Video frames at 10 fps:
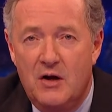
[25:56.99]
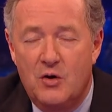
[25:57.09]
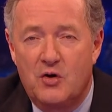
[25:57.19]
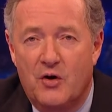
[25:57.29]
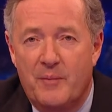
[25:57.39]

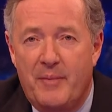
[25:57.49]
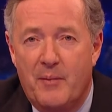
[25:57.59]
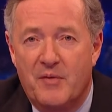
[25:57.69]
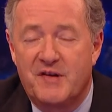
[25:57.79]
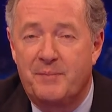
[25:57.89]
who Conor
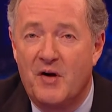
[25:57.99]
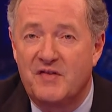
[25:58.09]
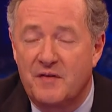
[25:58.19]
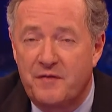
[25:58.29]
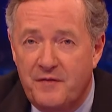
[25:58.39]
Benn was
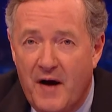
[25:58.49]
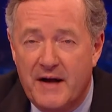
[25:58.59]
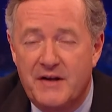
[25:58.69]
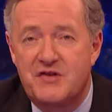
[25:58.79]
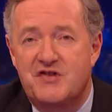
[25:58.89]
supposed to
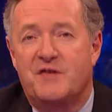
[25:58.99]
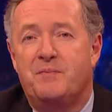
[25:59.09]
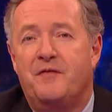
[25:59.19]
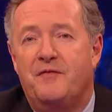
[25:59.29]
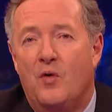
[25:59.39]
fight
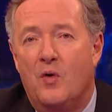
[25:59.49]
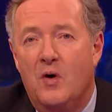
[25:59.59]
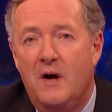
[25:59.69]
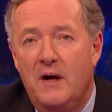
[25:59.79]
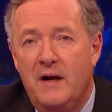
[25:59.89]
just
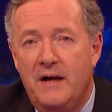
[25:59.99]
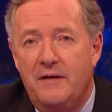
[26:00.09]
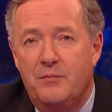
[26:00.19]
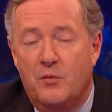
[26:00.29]
before he...